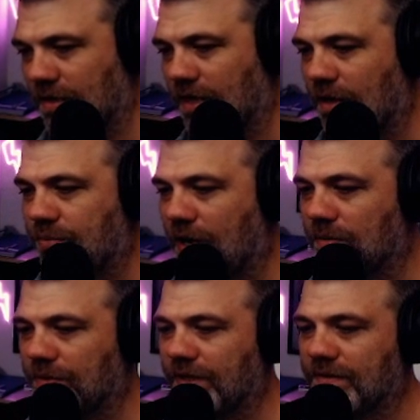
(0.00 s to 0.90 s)
I
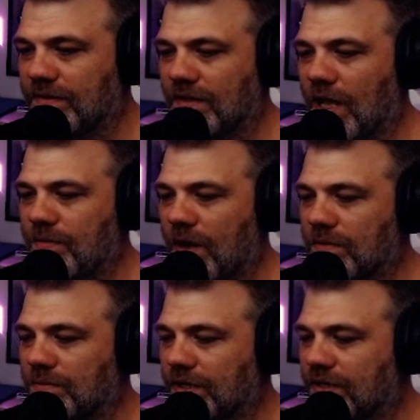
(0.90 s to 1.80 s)
probably
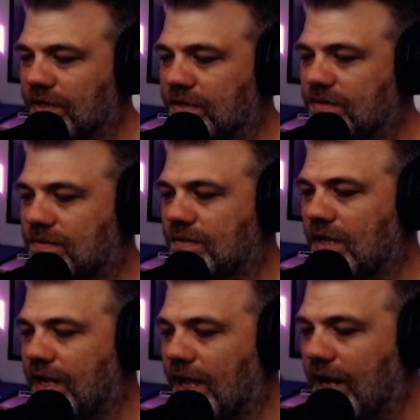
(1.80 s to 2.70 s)
could have.
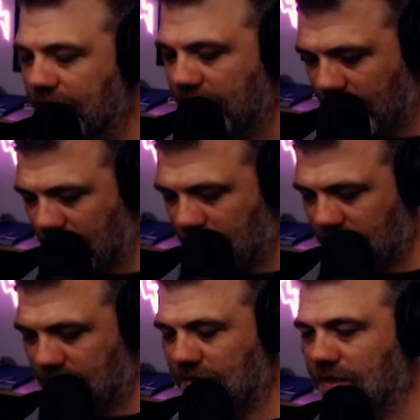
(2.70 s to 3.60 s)
Yeah, I didn't.
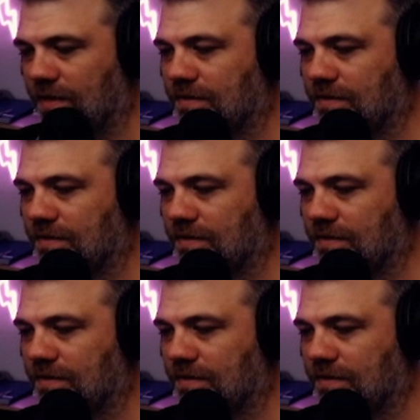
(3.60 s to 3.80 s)
Yeah.